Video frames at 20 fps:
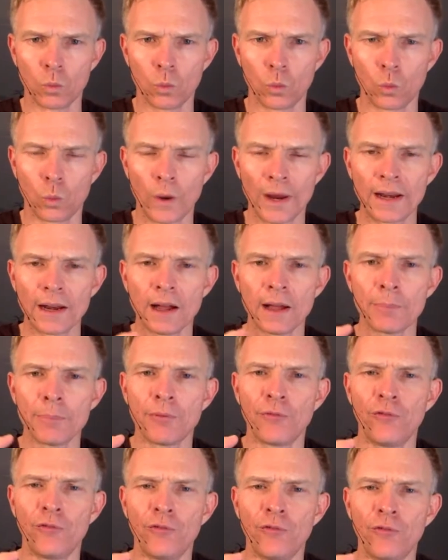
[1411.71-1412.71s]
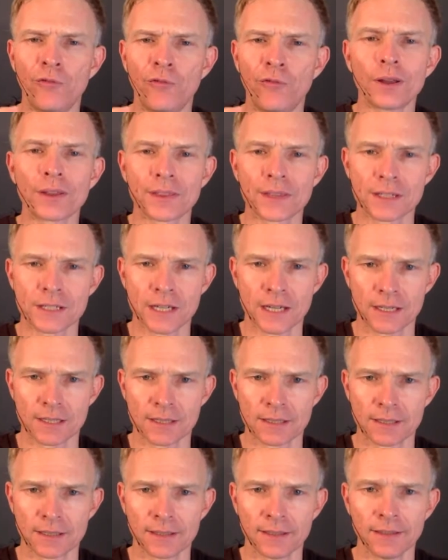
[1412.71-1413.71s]
when I perform with
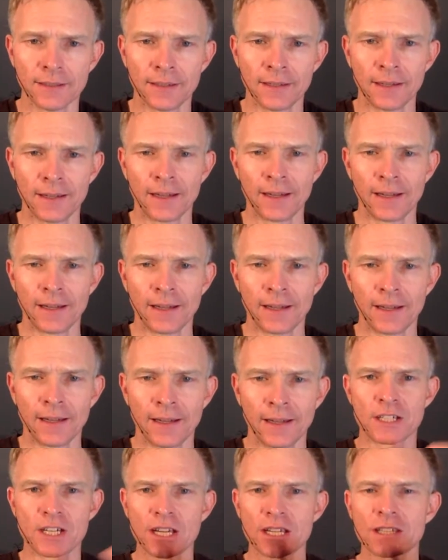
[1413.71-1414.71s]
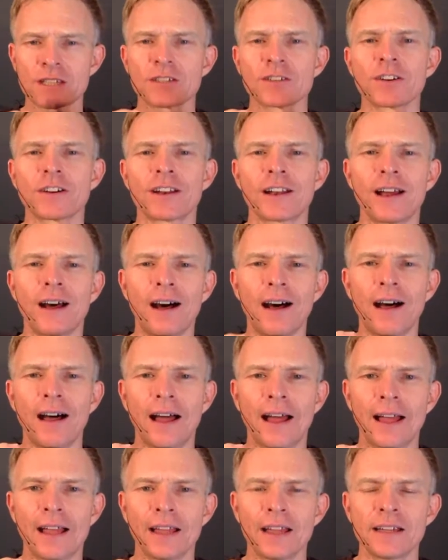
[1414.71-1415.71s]
Chester, it's Chester and
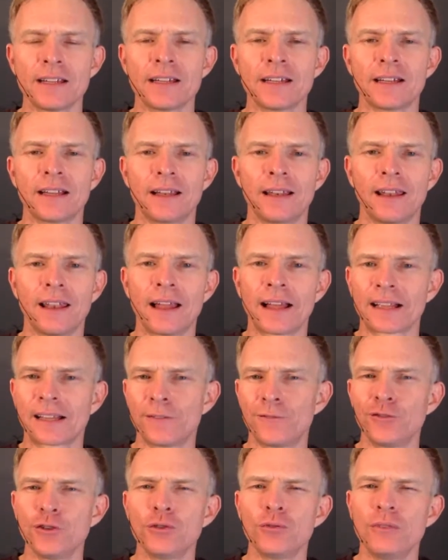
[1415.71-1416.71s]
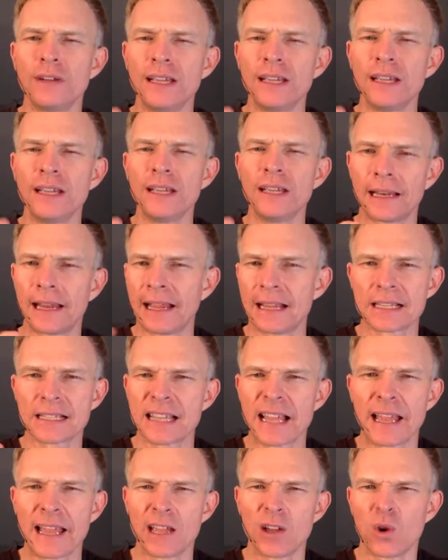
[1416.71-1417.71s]
I. Like if you read an
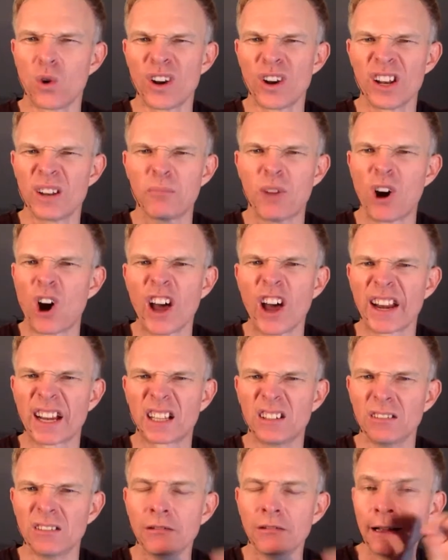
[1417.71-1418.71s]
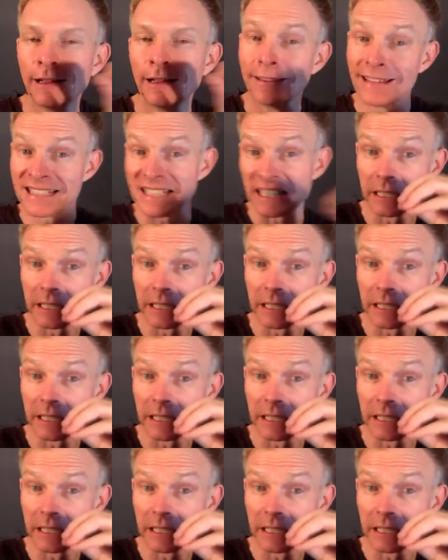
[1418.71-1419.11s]
essay or an article, there's a